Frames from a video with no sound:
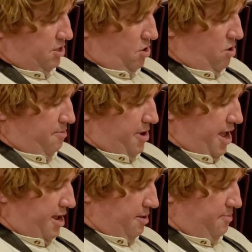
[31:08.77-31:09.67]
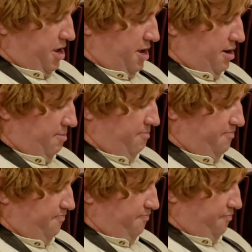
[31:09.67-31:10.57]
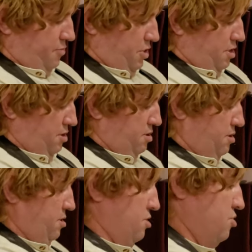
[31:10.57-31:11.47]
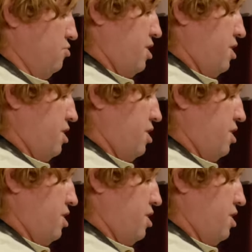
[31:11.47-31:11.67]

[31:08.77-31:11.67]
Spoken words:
going back and making up new